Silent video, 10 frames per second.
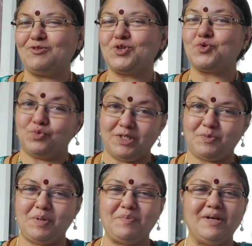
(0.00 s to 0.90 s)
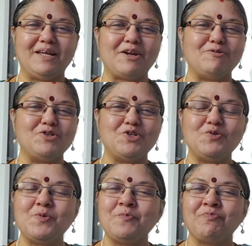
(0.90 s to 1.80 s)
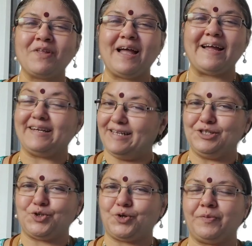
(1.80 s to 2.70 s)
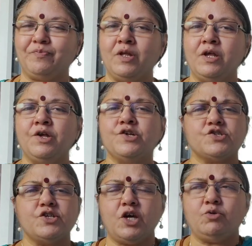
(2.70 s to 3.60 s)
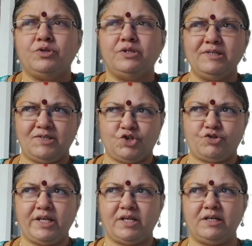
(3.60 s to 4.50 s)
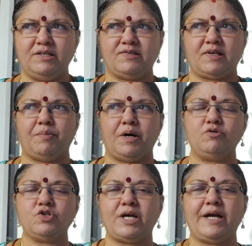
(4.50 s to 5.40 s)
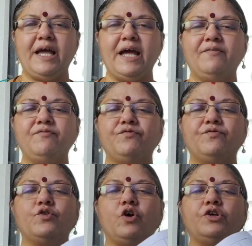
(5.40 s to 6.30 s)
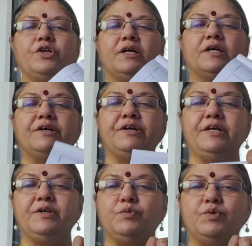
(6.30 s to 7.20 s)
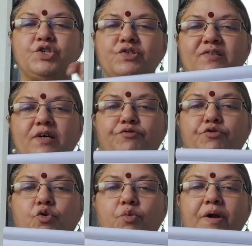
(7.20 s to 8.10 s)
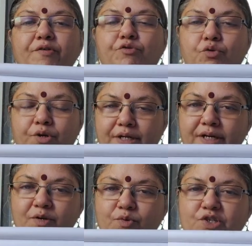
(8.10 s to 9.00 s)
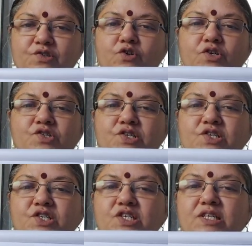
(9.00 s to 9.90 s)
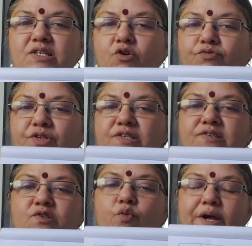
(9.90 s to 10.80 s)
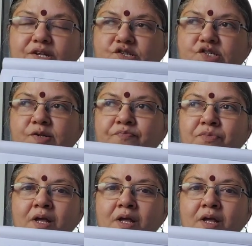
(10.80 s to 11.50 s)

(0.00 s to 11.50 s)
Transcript: out with people around you and enjoy. So now this trick is about I have got a grid which is a 4 by 4 grid which has got 16 of these squares.